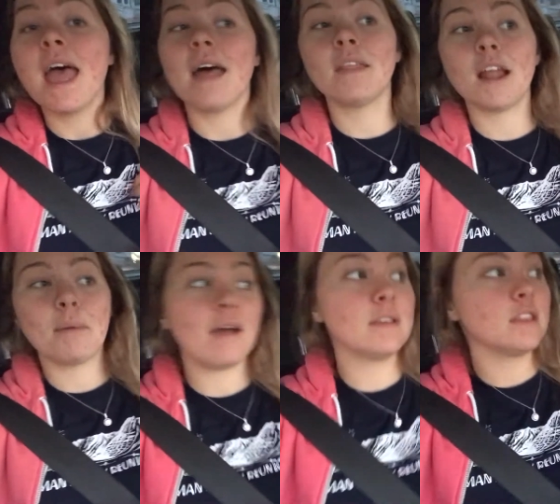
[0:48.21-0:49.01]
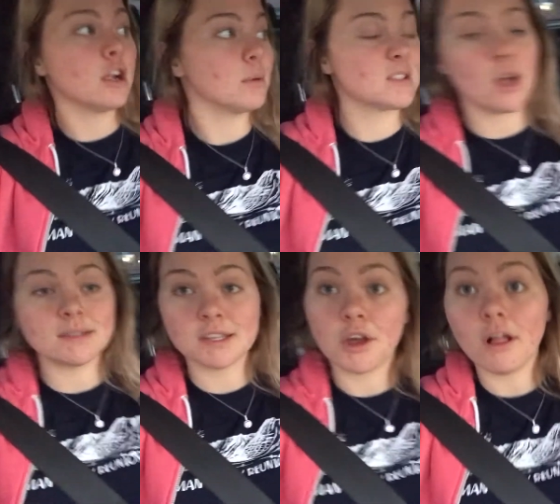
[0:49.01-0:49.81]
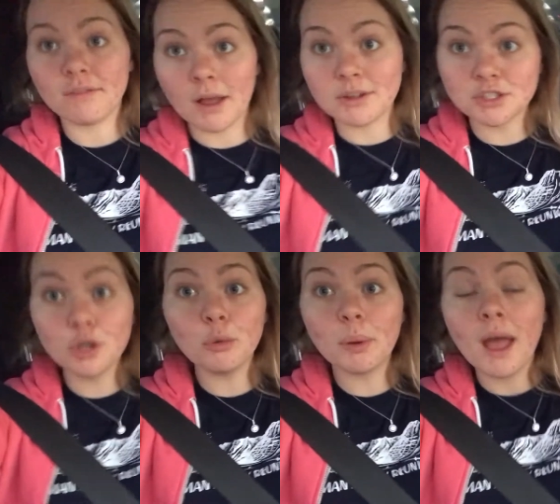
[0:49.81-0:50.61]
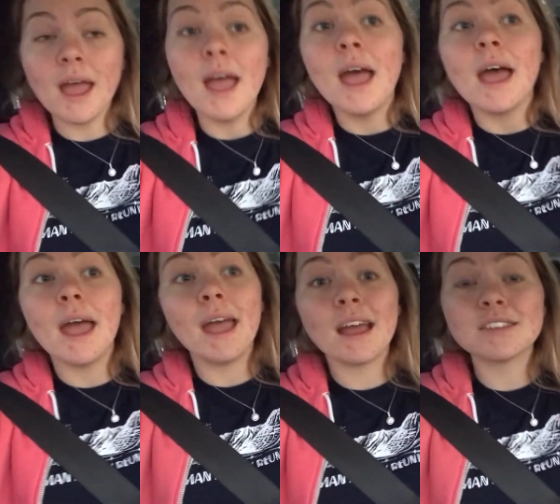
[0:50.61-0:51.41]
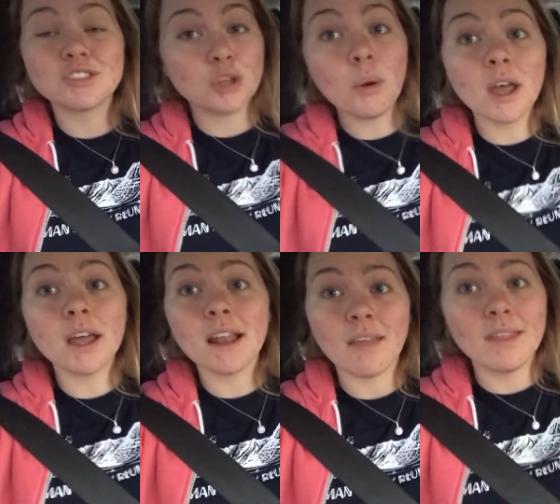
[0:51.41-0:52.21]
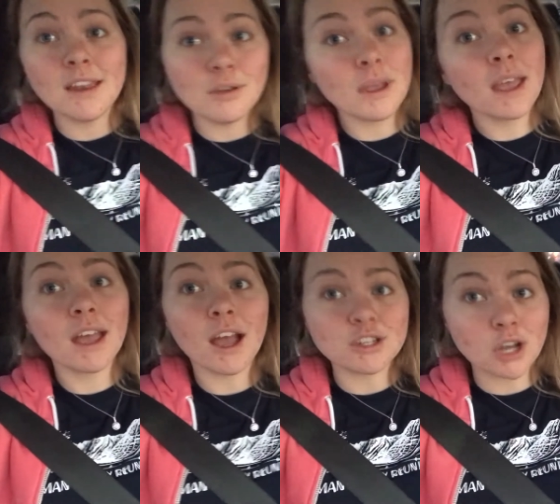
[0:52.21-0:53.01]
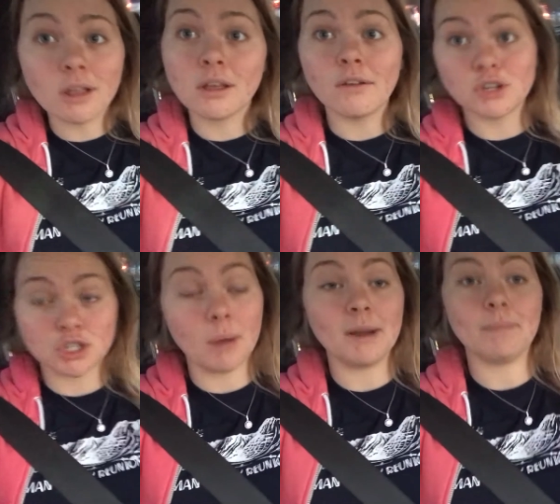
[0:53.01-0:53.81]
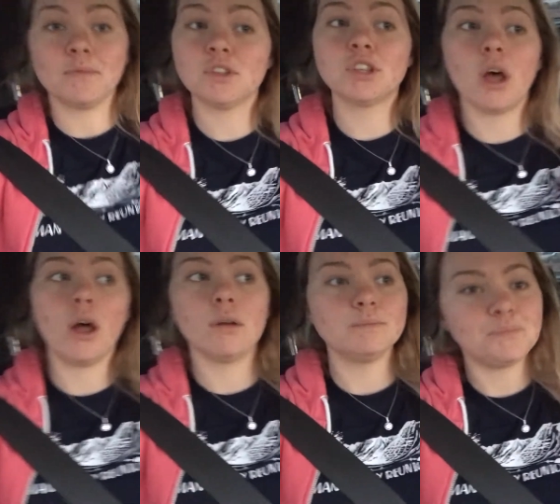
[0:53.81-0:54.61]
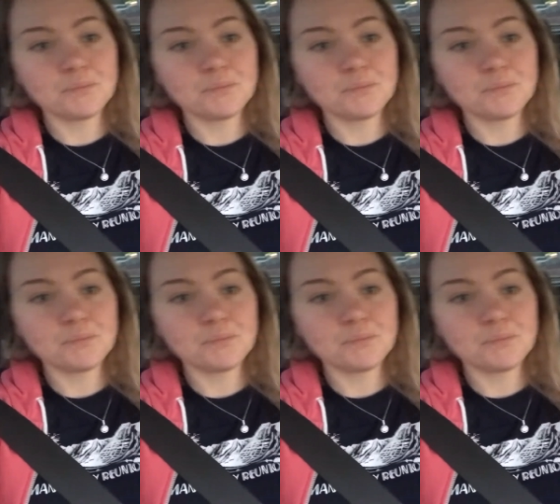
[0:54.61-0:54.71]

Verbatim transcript: And then I'm having their Wisconsin cauliflower soup and so good. And then you get a chocolate covered strawberry. So